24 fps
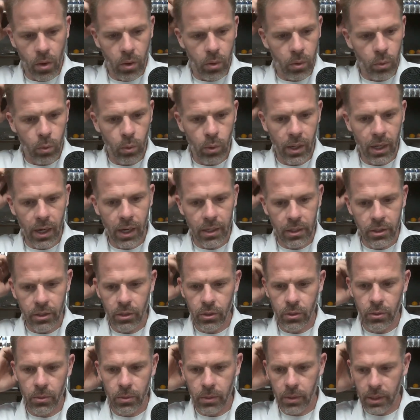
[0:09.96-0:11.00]
What I
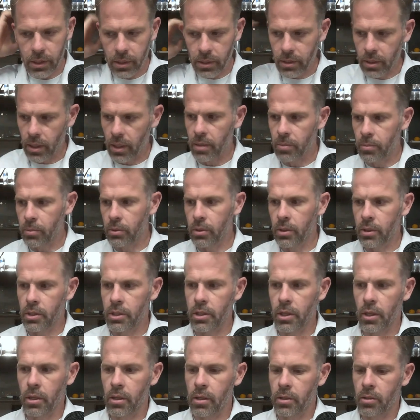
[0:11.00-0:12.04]
do is I put
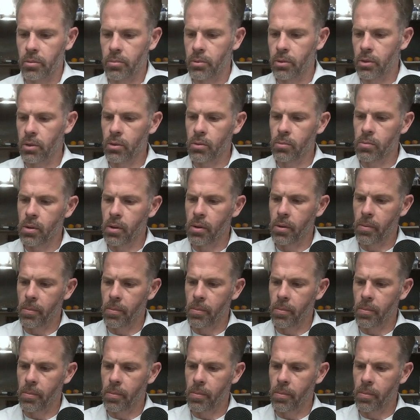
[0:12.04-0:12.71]
gel on the probe,